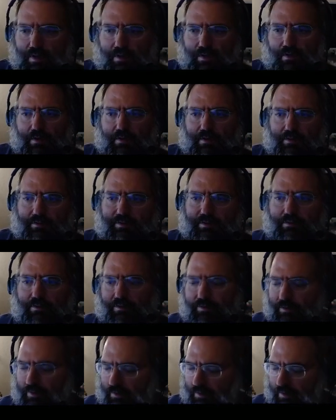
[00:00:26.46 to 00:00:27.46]
a single
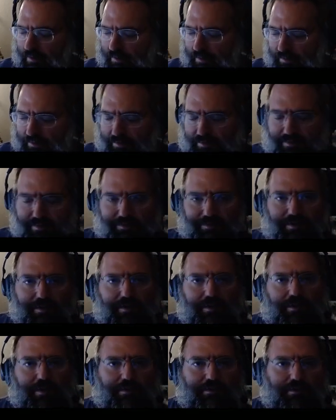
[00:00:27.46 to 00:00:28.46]
student is it's very
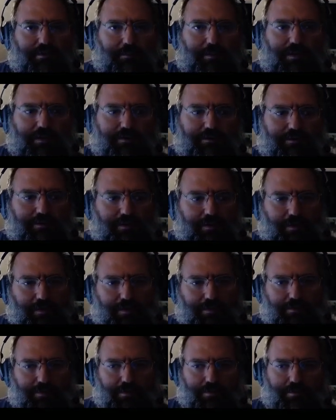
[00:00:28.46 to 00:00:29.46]
customized
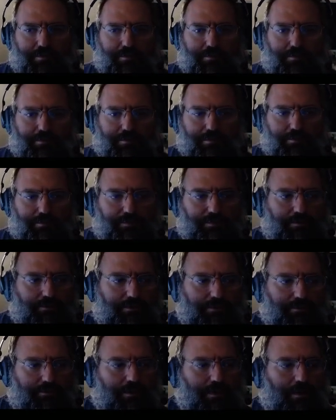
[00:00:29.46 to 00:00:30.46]
content. And so since
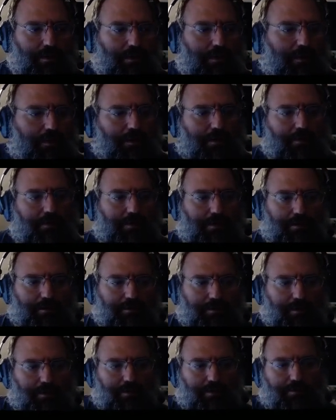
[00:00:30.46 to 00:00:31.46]
you've knocked
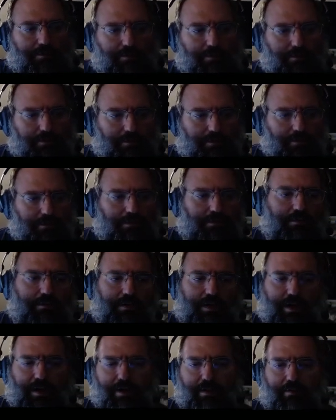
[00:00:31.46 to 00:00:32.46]
out the
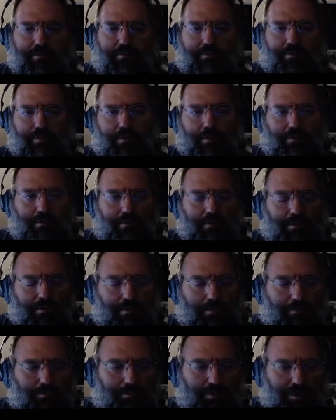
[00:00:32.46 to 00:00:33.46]
Hive
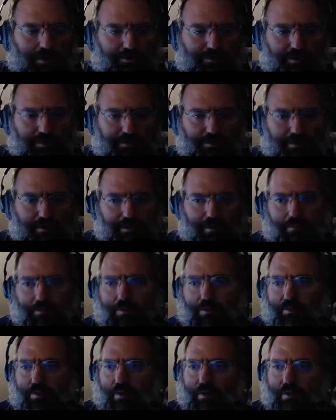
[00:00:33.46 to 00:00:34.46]
project, then I'll
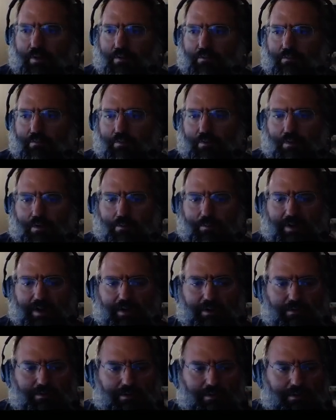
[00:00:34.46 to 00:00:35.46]
move on and go back
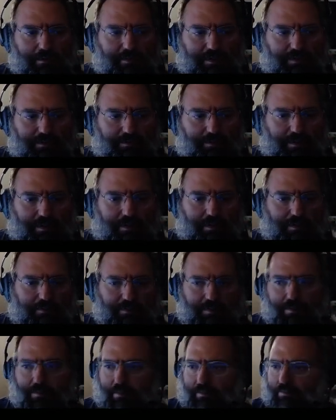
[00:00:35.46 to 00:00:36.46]
and talk about Spark, even
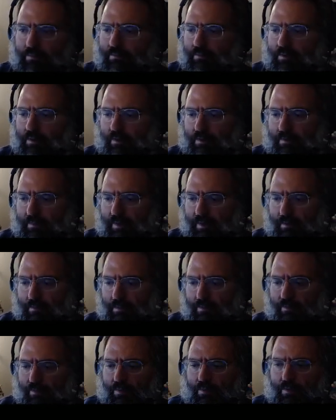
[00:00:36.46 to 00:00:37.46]
though we've talked about it
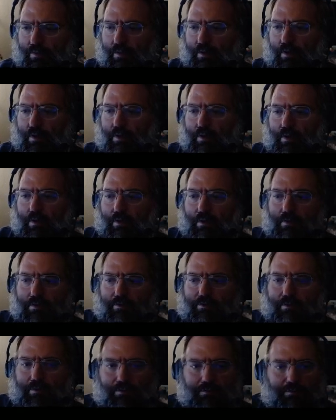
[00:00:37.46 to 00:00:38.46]
before.
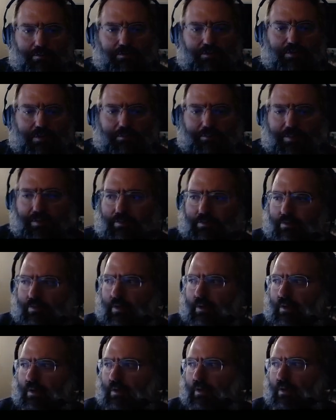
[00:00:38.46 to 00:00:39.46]
So jumping
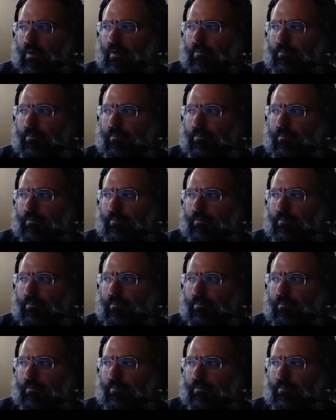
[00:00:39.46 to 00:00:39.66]
straight in,